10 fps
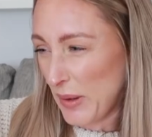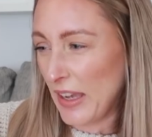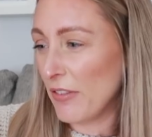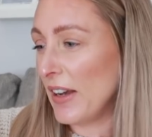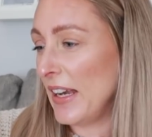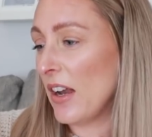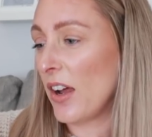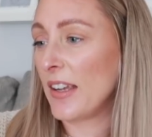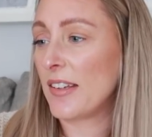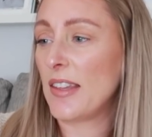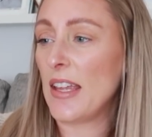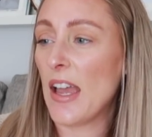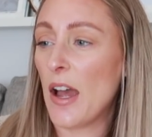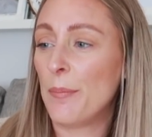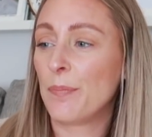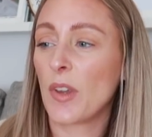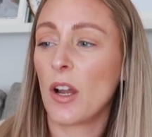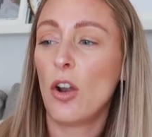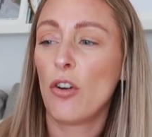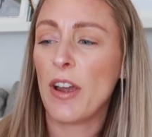he really likes the um,
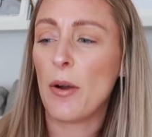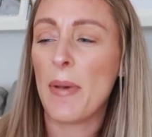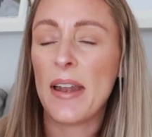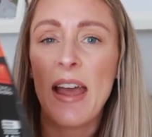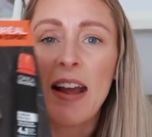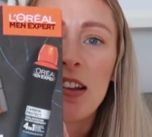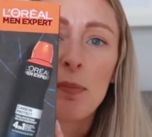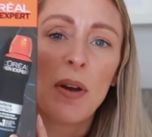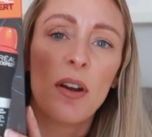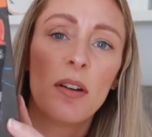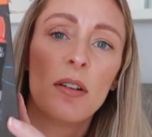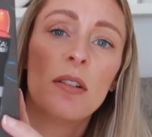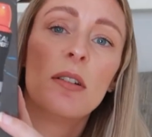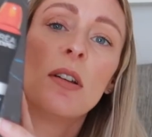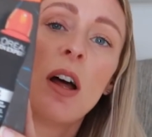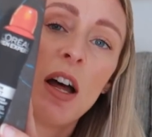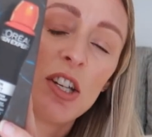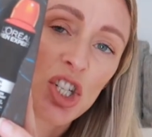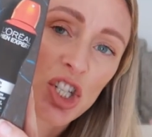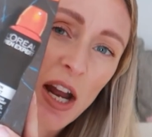L'Oreal Men Expert
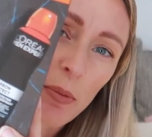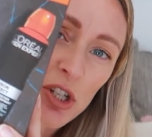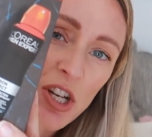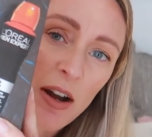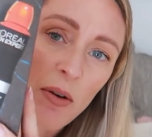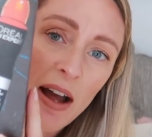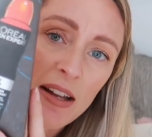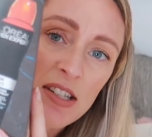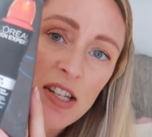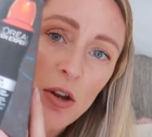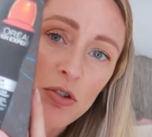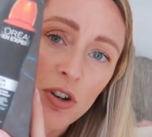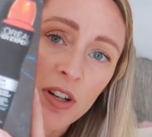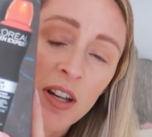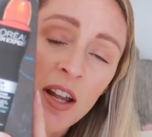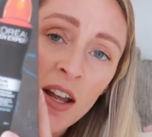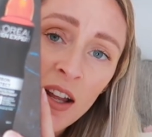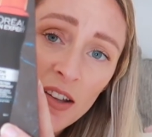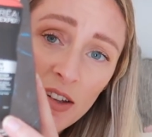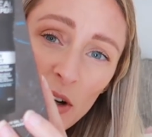uh, shower gel and deodorant.
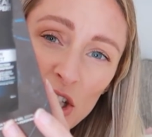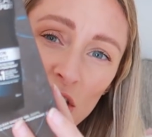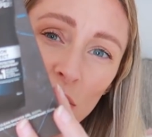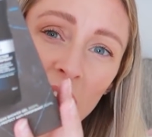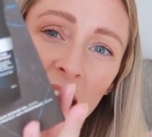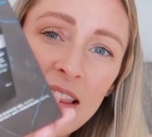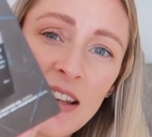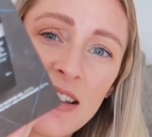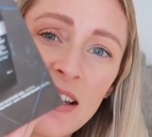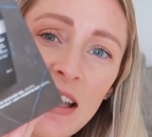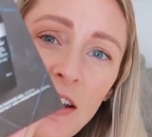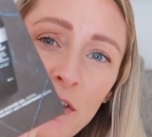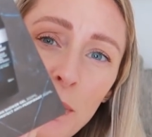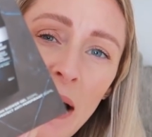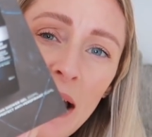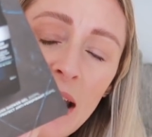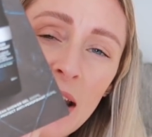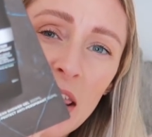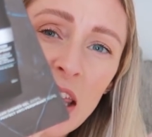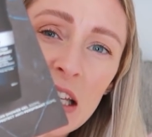So I just saw they had this in a gift pack,
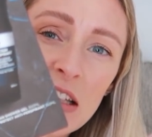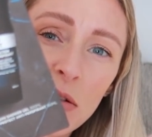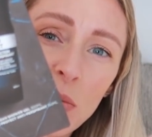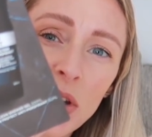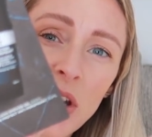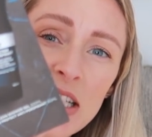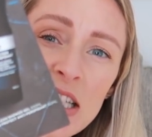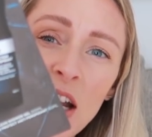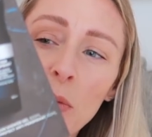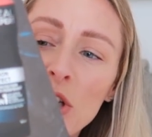and I think this was one ninety-nine,